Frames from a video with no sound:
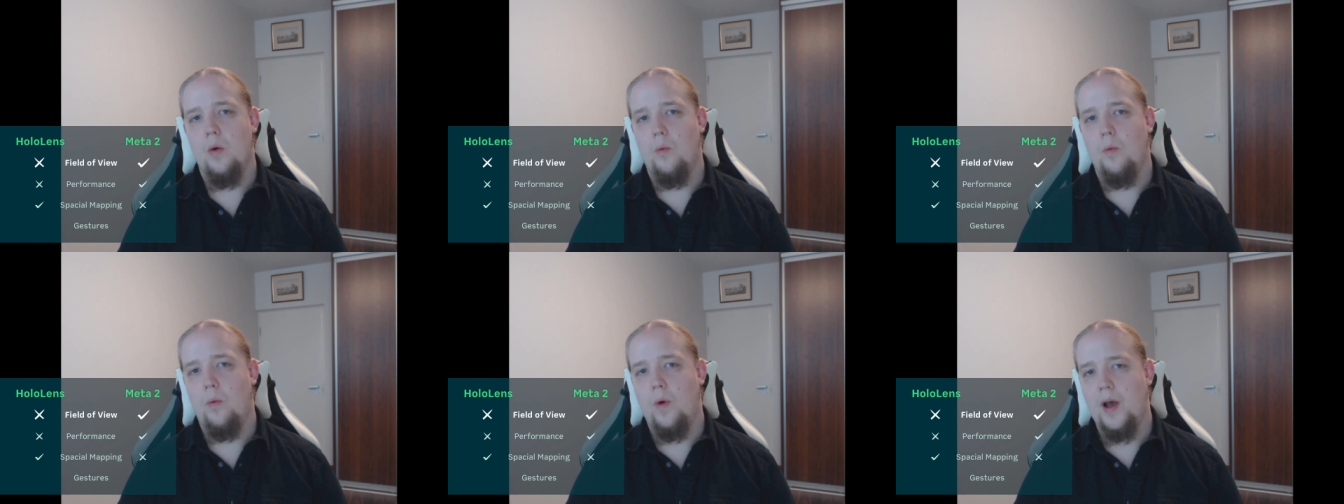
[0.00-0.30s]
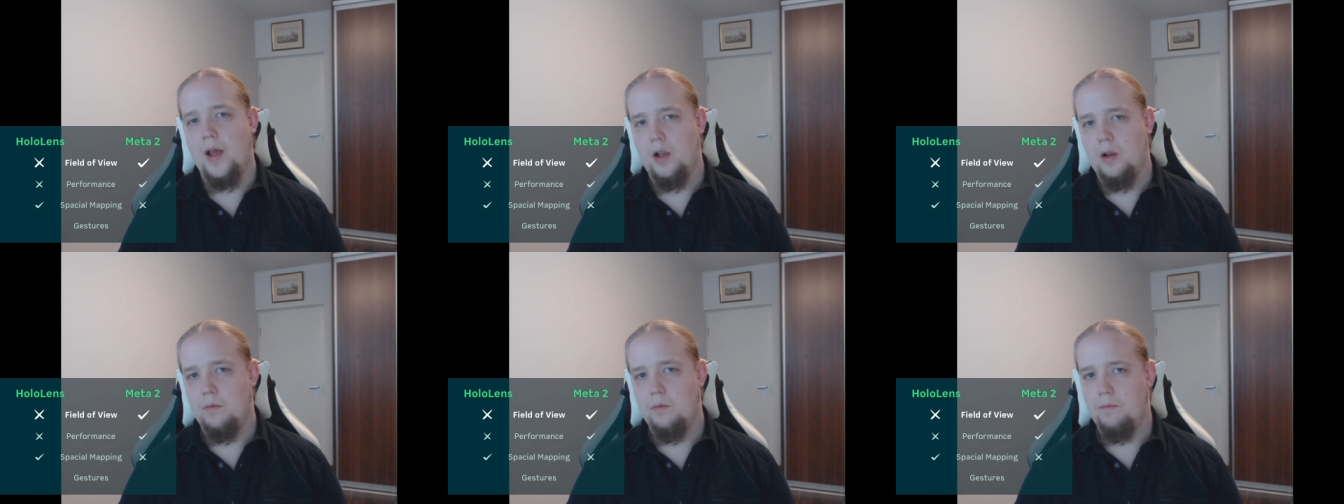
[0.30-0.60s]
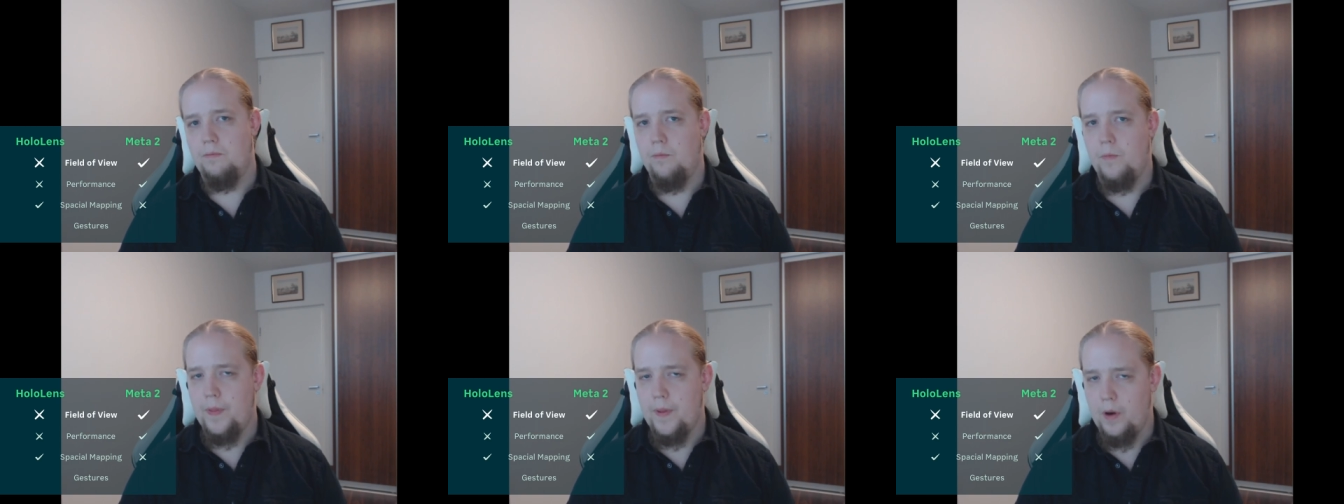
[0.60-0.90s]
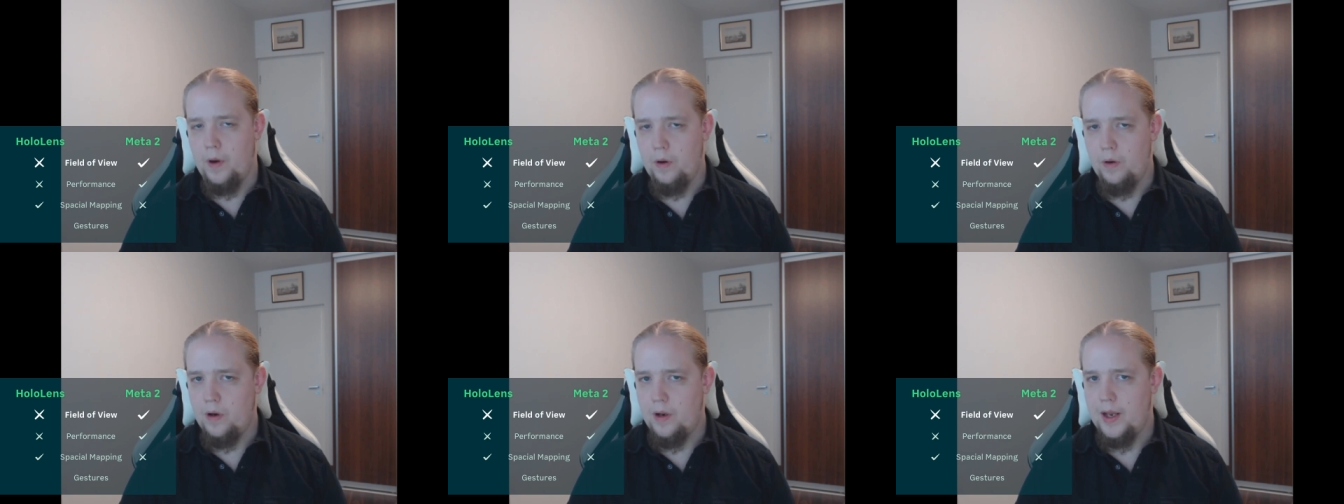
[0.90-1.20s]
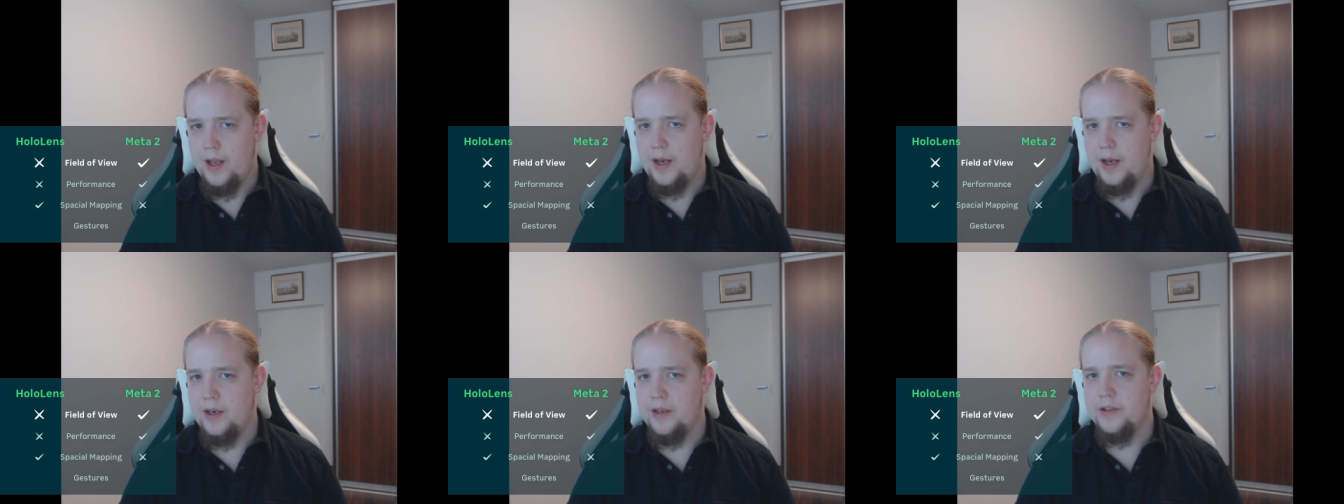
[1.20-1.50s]
While with the
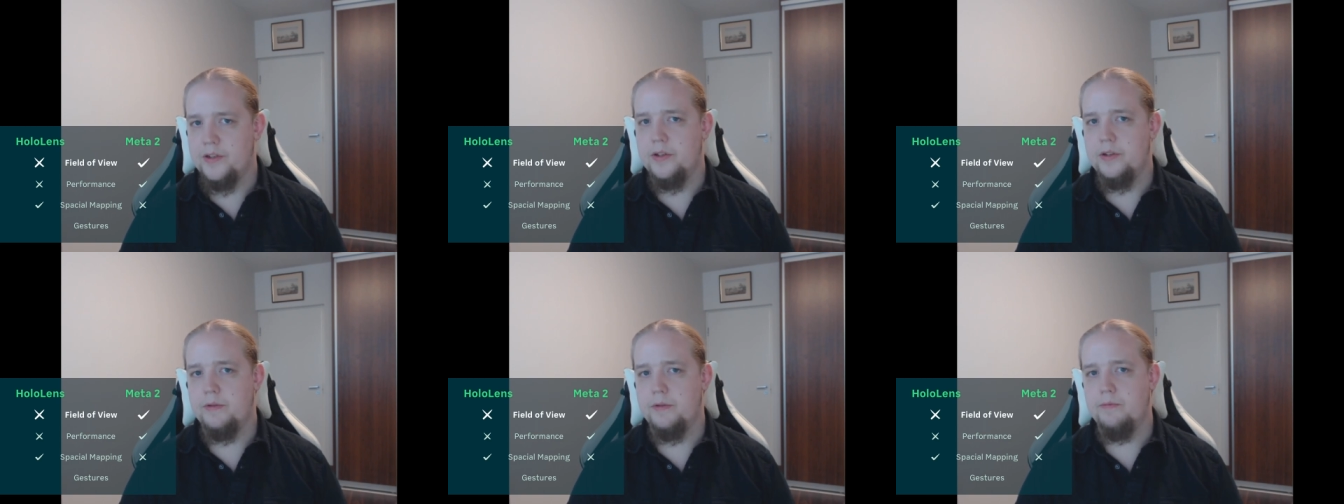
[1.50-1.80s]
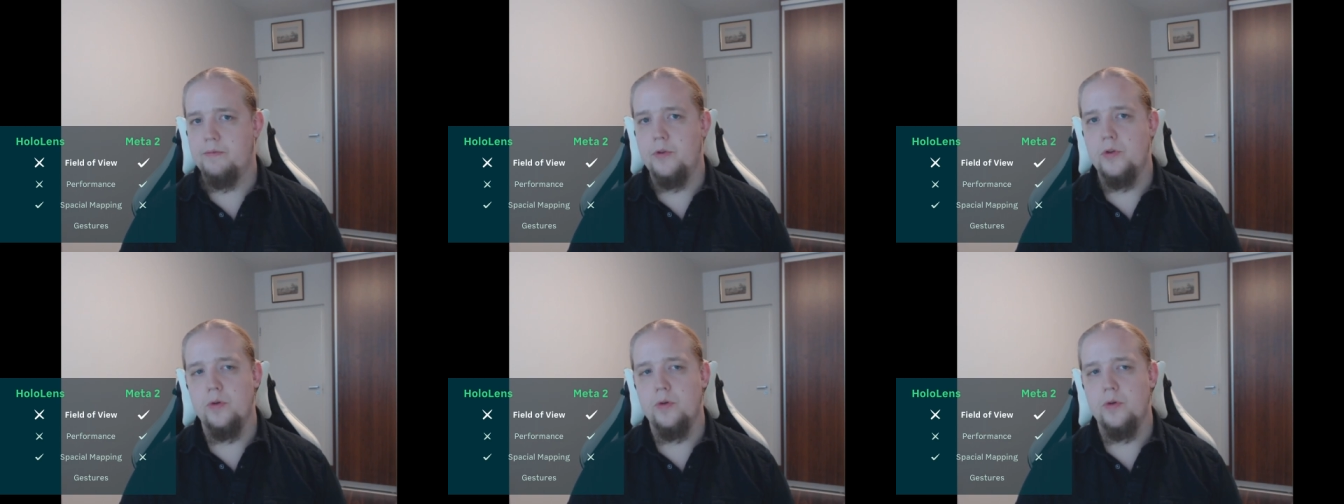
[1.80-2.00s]
HoloLens,